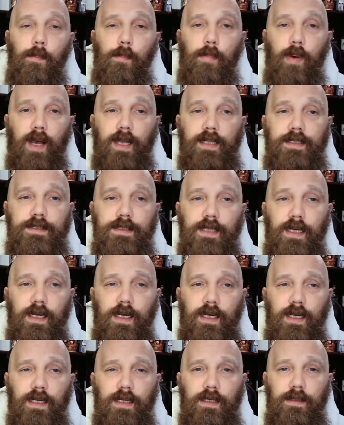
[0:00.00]
but
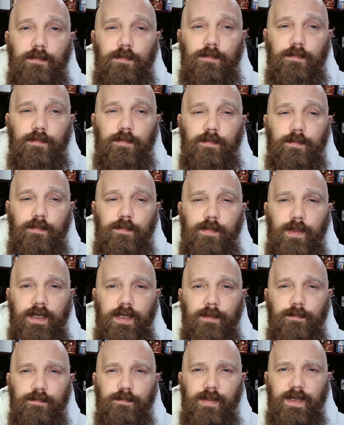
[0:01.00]

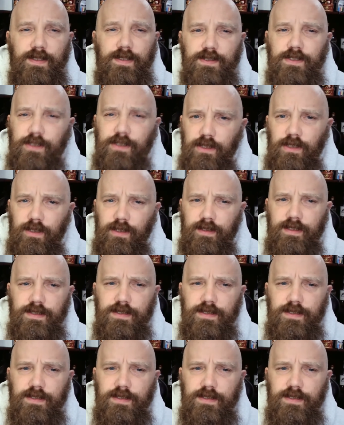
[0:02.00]
it's good.